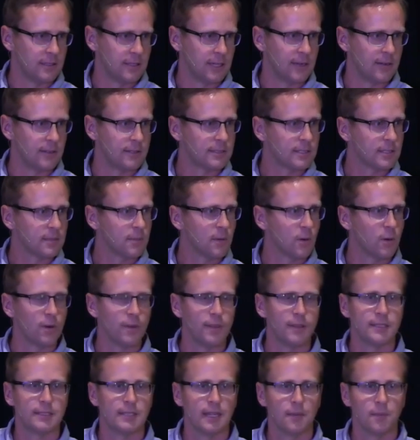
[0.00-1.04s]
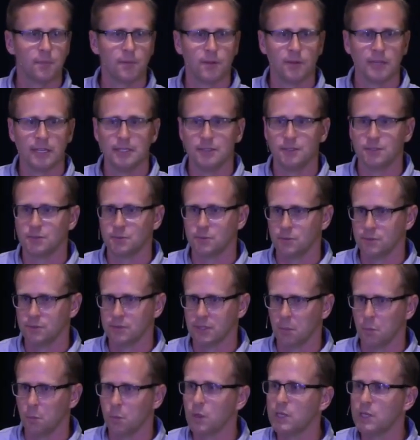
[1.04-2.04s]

Gerizim or the temple in Jerusalem?